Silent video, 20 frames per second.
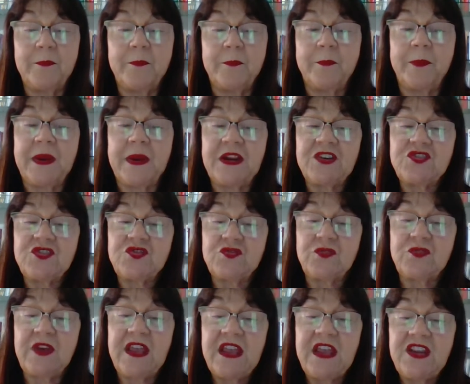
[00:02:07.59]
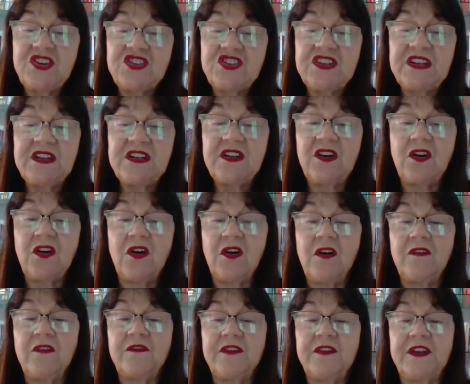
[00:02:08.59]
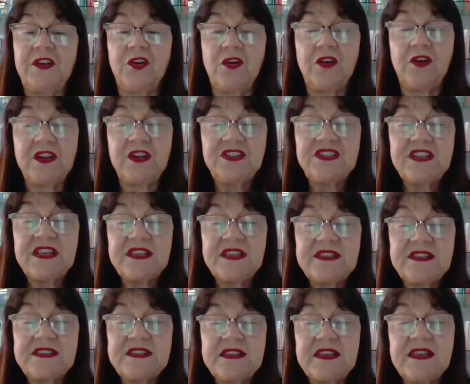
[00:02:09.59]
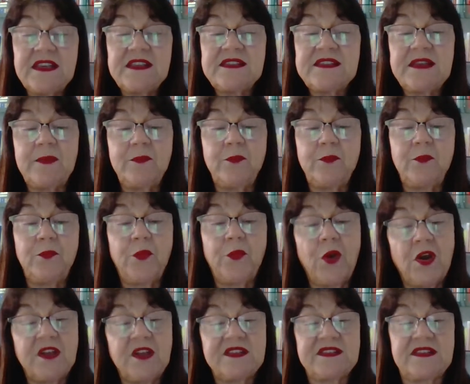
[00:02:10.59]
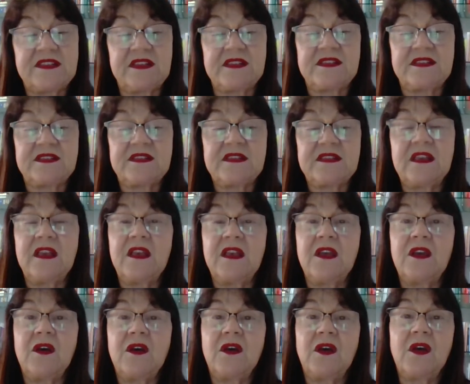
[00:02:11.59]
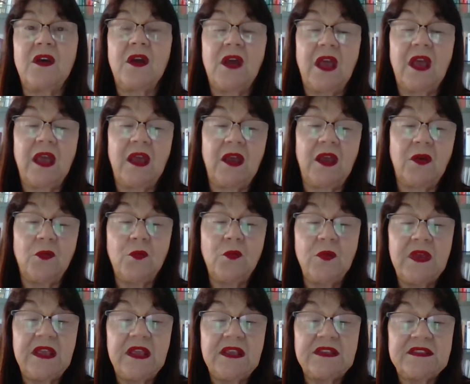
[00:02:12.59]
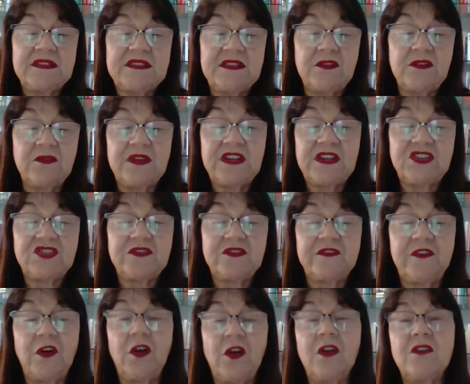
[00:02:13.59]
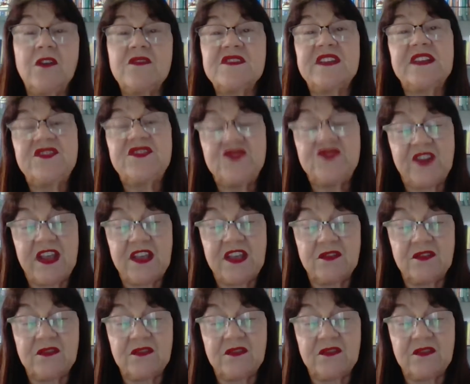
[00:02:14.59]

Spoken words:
Persuasion of an audience is a process which follows a trail.